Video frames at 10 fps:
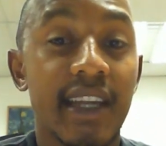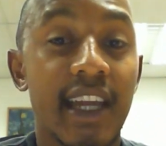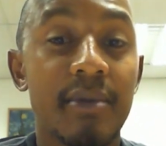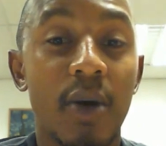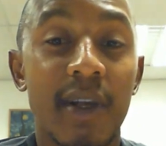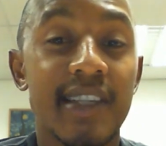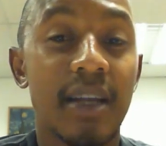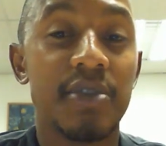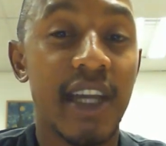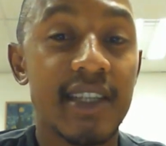Ngema was
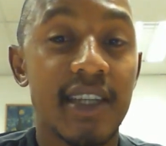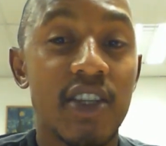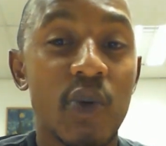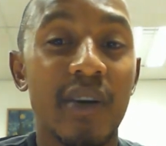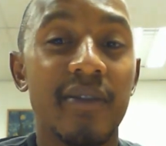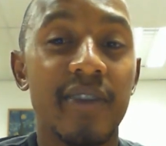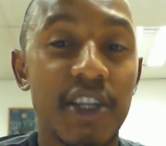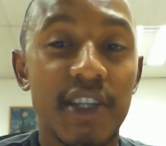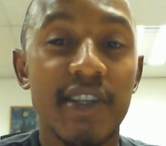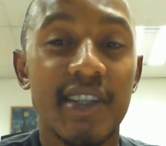subjected to a
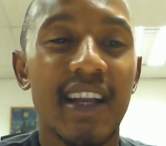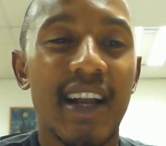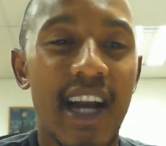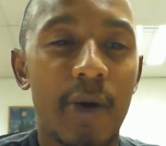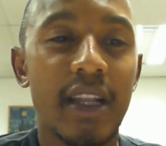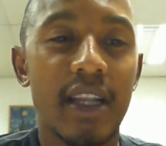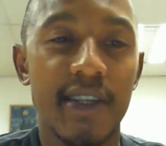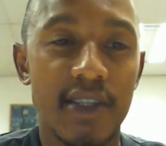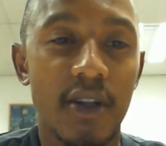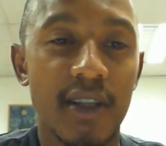vicious, cowardly
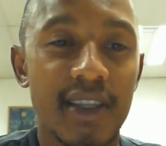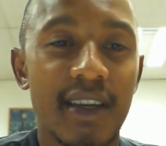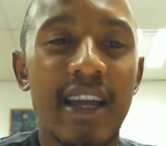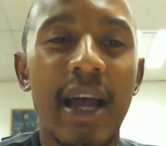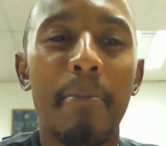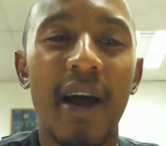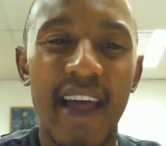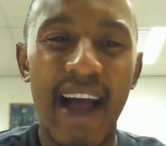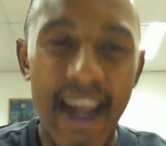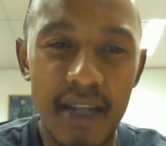assault by
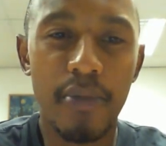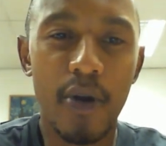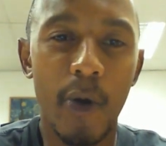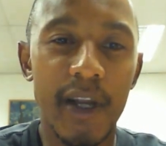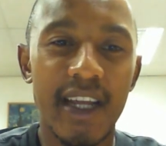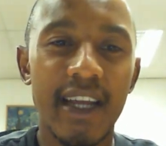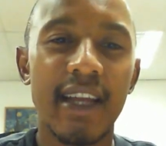the unemployed,